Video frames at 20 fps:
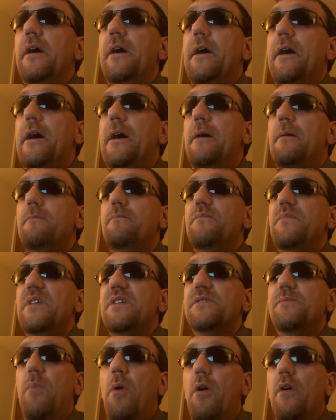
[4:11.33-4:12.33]

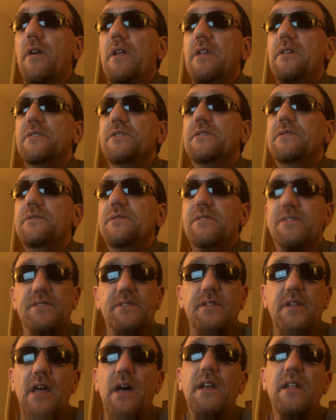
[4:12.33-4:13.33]
this party is
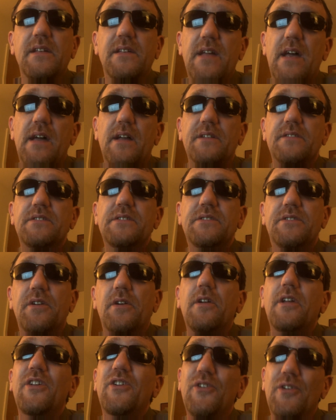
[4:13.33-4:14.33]
cutting taxes
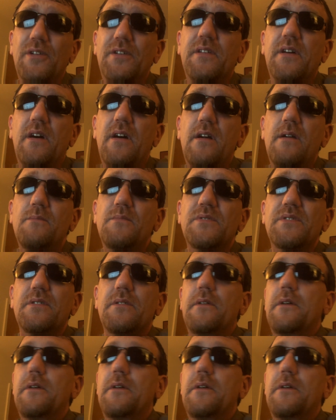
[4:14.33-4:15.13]
during good times.